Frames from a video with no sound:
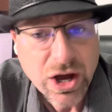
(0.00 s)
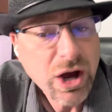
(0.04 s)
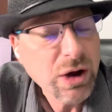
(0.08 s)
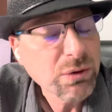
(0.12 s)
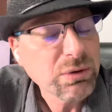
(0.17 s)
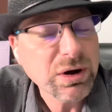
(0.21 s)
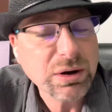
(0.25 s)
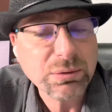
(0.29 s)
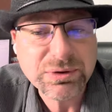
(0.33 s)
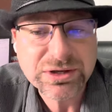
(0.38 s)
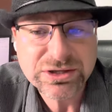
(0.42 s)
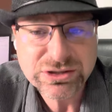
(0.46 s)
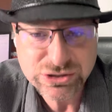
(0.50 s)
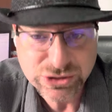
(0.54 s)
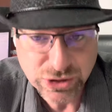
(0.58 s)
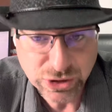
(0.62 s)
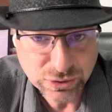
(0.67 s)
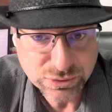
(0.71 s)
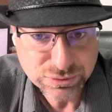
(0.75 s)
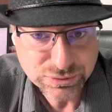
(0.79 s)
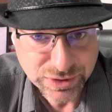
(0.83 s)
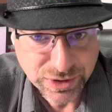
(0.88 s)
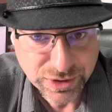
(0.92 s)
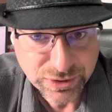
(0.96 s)
What we
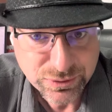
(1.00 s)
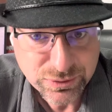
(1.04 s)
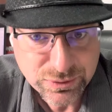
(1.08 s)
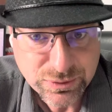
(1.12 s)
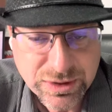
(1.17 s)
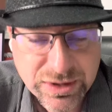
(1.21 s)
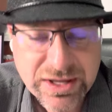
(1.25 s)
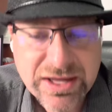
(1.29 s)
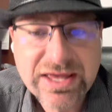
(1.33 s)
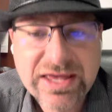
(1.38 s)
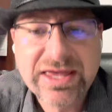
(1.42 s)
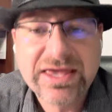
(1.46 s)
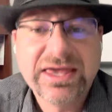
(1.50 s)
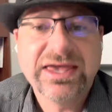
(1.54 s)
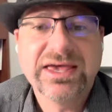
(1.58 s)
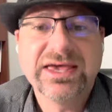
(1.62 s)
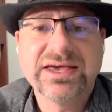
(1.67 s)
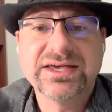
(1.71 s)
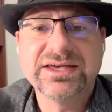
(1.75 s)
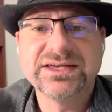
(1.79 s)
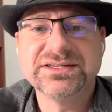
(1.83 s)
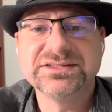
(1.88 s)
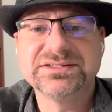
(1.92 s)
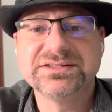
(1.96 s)
don't know
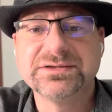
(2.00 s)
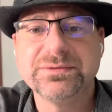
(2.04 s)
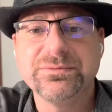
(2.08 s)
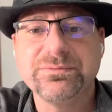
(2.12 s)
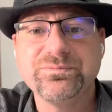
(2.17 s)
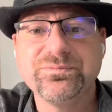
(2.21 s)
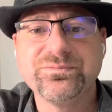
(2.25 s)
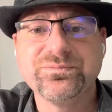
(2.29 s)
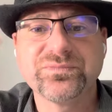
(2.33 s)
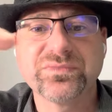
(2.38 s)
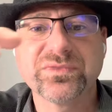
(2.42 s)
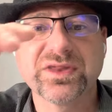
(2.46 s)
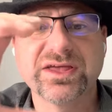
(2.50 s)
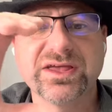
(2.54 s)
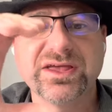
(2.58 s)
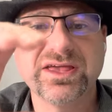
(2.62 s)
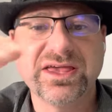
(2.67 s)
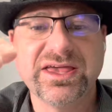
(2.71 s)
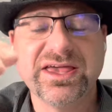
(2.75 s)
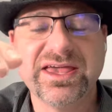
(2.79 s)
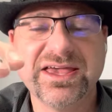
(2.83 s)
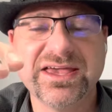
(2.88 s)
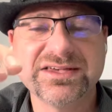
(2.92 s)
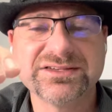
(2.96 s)
is
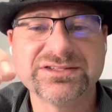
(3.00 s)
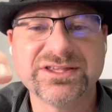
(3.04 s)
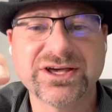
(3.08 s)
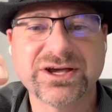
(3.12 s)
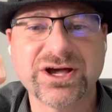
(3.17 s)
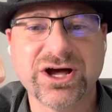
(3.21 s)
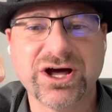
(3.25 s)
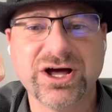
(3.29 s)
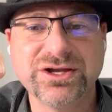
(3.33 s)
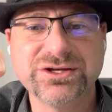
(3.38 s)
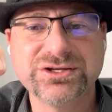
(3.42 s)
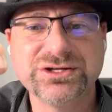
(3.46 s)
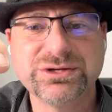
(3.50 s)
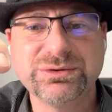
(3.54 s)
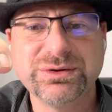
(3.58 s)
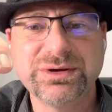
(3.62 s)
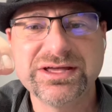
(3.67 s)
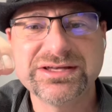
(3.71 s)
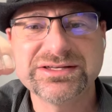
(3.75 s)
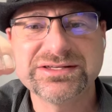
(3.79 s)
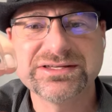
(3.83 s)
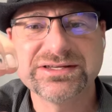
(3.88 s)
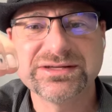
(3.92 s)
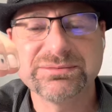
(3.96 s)
the
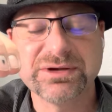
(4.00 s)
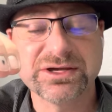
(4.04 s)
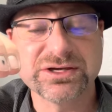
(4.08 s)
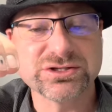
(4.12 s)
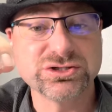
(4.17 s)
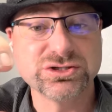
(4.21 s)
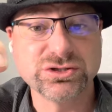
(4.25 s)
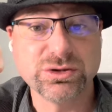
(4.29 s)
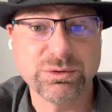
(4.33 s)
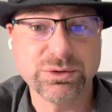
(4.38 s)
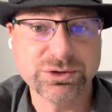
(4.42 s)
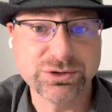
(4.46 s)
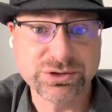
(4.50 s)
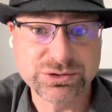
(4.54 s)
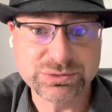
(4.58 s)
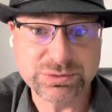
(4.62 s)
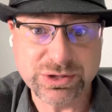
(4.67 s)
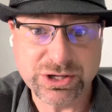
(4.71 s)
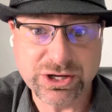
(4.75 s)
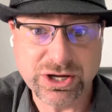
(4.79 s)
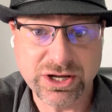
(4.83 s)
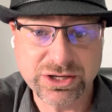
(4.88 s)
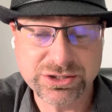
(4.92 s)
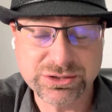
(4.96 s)
conduit, because no one knows where
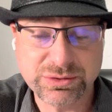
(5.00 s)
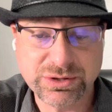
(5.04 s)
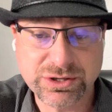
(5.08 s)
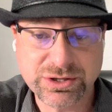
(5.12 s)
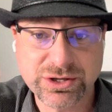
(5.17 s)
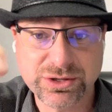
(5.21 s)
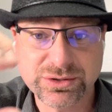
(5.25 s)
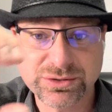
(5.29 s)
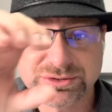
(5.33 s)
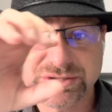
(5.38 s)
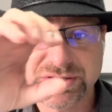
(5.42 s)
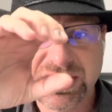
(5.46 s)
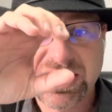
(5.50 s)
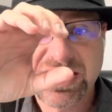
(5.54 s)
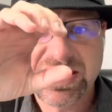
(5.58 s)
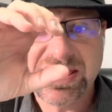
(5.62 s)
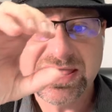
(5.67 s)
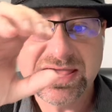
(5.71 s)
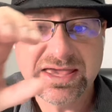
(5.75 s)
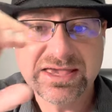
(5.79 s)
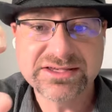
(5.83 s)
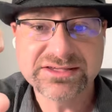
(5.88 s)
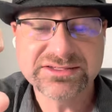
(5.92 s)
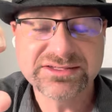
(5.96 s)
the conduit goes,
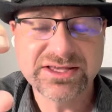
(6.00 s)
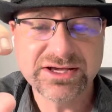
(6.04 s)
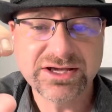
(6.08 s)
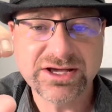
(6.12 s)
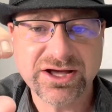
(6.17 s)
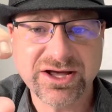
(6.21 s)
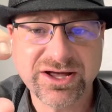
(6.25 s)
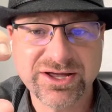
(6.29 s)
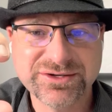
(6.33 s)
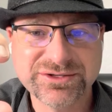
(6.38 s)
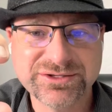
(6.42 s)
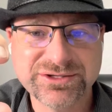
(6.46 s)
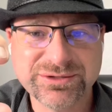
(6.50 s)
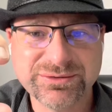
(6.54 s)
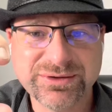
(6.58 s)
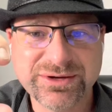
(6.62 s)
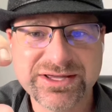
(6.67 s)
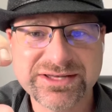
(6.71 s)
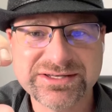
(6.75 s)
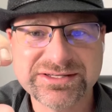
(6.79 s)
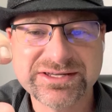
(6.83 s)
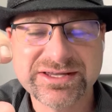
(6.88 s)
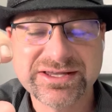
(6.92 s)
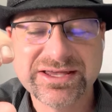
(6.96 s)
is the
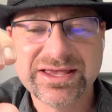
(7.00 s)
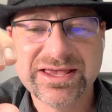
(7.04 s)
conduit